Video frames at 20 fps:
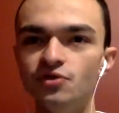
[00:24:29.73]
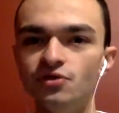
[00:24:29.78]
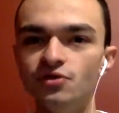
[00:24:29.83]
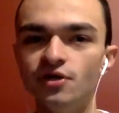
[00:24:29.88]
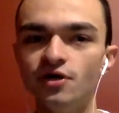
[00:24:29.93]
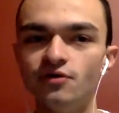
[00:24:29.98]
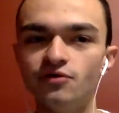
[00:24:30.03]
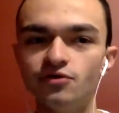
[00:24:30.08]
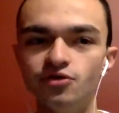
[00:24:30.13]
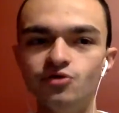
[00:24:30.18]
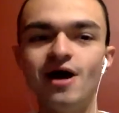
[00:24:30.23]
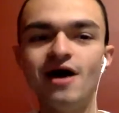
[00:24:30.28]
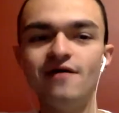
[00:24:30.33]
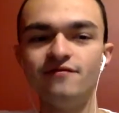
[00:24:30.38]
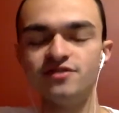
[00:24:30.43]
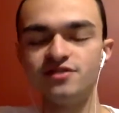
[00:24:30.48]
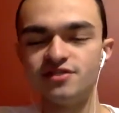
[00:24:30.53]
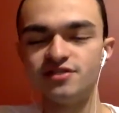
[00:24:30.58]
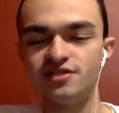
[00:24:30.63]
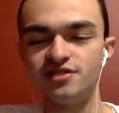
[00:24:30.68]
you
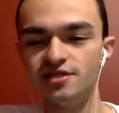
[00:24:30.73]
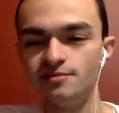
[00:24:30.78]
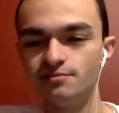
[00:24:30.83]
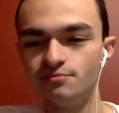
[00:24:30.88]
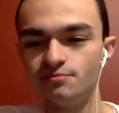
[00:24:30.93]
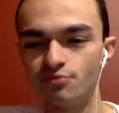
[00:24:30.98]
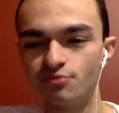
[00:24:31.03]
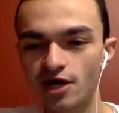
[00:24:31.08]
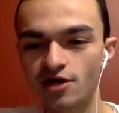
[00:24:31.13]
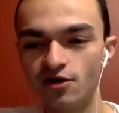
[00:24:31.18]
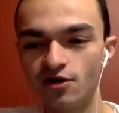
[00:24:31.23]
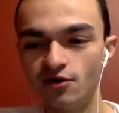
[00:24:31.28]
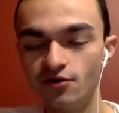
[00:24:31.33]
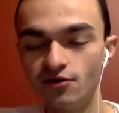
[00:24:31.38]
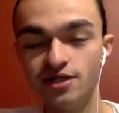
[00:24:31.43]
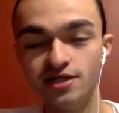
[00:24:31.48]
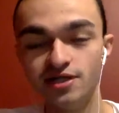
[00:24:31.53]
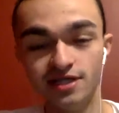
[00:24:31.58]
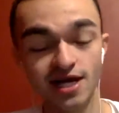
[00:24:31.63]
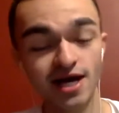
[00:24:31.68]
haven't seen Brett
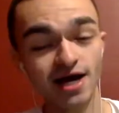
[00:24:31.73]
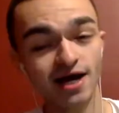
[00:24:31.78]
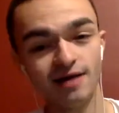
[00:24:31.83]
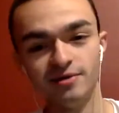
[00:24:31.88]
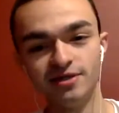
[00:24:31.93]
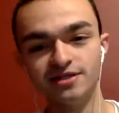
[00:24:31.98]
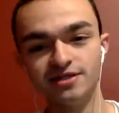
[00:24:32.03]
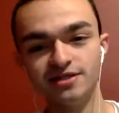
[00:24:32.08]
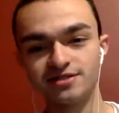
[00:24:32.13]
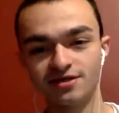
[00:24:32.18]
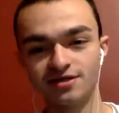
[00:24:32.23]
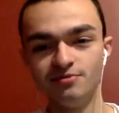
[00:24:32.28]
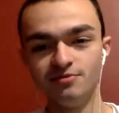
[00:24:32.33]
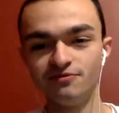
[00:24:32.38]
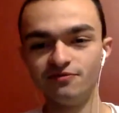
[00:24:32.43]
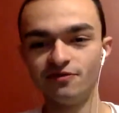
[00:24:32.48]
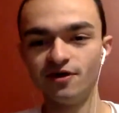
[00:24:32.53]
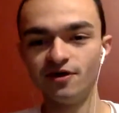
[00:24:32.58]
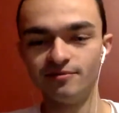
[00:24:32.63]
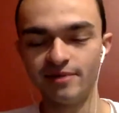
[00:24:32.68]
Cody. And yeah, I mean, it's going to
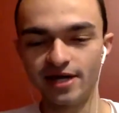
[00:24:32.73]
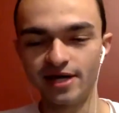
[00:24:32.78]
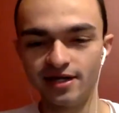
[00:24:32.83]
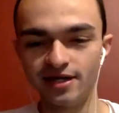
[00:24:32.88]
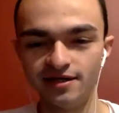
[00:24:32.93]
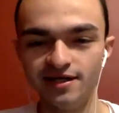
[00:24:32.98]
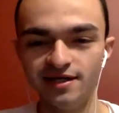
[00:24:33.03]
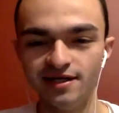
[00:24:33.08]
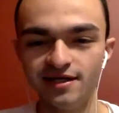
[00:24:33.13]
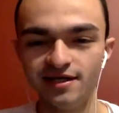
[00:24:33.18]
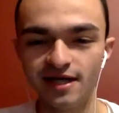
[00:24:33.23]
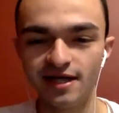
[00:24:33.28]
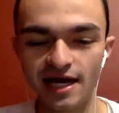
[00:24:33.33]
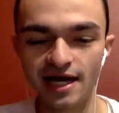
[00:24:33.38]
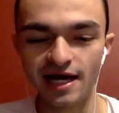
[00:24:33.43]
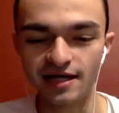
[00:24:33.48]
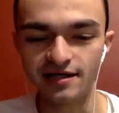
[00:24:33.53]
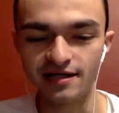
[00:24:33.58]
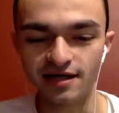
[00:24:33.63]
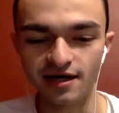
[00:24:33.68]
be fun, man.
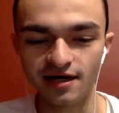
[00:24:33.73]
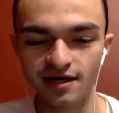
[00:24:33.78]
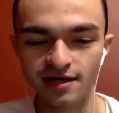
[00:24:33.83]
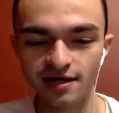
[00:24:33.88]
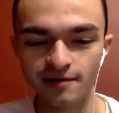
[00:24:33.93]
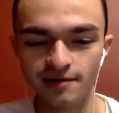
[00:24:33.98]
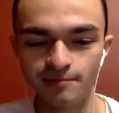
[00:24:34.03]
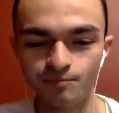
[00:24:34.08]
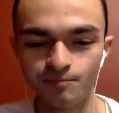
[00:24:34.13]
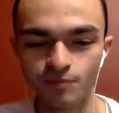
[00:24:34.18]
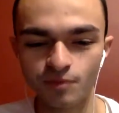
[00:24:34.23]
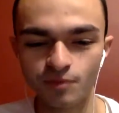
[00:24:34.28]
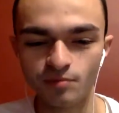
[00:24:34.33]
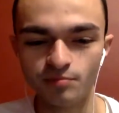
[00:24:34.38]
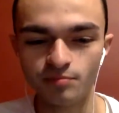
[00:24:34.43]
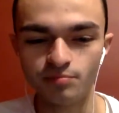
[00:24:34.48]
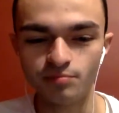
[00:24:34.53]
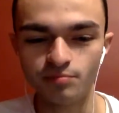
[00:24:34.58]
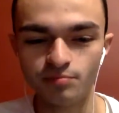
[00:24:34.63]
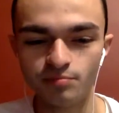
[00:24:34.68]
And
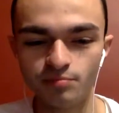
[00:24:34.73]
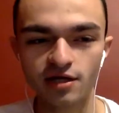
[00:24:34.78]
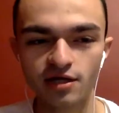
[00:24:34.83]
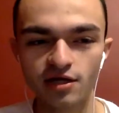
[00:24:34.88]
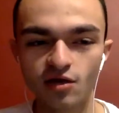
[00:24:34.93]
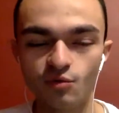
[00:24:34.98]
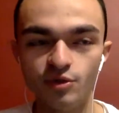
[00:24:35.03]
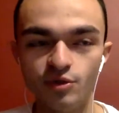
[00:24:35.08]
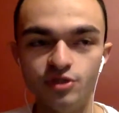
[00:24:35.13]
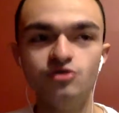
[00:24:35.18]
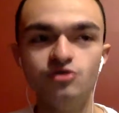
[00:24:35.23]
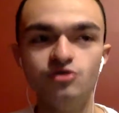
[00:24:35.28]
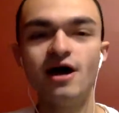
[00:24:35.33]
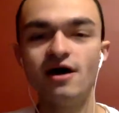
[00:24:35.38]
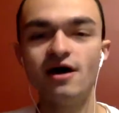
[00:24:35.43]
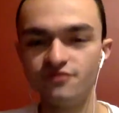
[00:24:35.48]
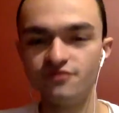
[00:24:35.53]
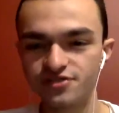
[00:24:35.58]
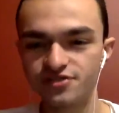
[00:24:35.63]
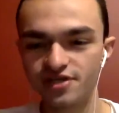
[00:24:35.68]
Brett, we do
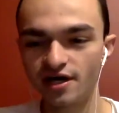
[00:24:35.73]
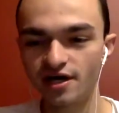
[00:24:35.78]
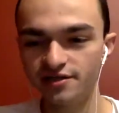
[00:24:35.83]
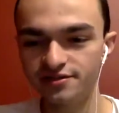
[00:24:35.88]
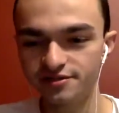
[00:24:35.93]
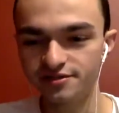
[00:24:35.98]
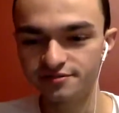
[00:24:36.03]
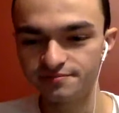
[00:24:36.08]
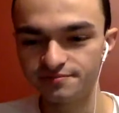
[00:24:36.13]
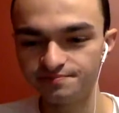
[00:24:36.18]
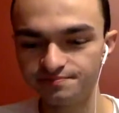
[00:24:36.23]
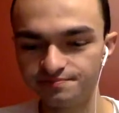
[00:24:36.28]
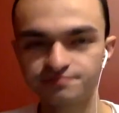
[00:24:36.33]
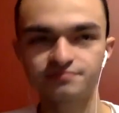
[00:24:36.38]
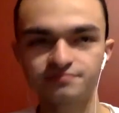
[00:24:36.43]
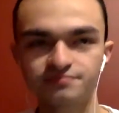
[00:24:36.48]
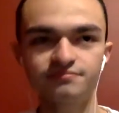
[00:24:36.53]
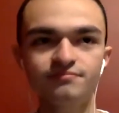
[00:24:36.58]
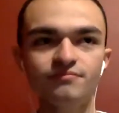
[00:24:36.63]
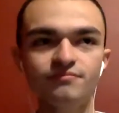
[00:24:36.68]
have the size,
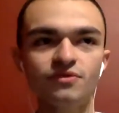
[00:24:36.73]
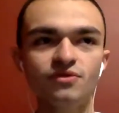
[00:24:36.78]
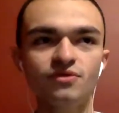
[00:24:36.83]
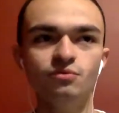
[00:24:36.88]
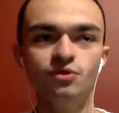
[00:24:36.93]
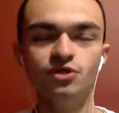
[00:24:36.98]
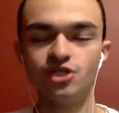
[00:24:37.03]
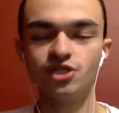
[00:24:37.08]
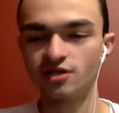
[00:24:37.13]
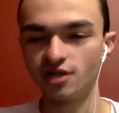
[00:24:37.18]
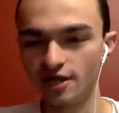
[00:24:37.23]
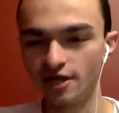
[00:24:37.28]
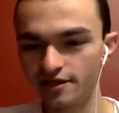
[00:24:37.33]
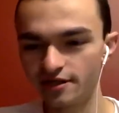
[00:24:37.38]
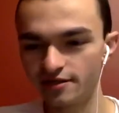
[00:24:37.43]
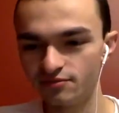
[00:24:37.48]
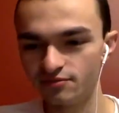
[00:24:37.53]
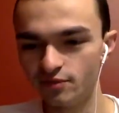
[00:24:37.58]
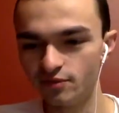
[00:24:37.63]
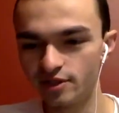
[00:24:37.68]
which I
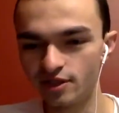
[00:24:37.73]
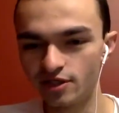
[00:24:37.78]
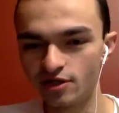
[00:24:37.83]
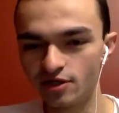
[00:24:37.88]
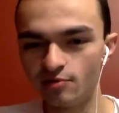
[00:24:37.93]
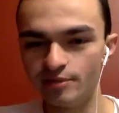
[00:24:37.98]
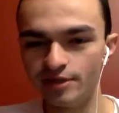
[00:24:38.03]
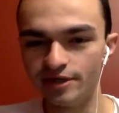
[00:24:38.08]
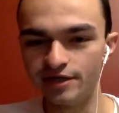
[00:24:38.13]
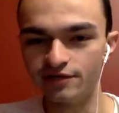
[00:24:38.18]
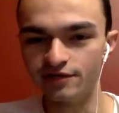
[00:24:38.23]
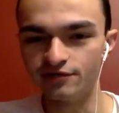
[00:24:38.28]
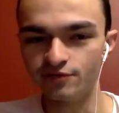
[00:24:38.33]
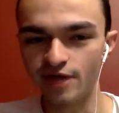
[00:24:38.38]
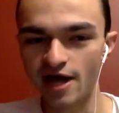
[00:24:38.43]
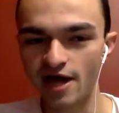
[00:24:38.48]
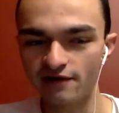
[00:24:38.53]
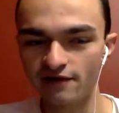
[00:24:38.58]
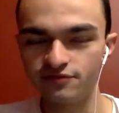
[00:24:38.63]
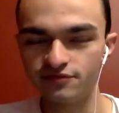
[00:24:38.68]
like. We can go big
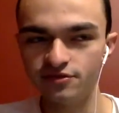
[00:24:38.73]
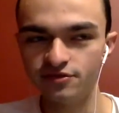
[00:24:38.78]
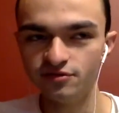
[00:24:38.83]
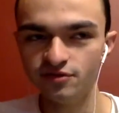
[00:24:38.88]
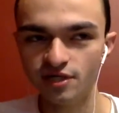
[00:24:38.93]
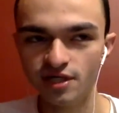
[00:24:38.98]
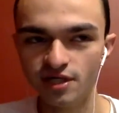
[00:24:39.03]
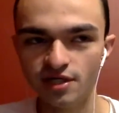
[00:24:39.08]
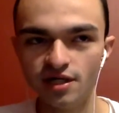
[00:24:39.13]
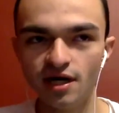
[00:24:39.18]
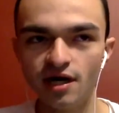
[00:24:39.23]
if we have to.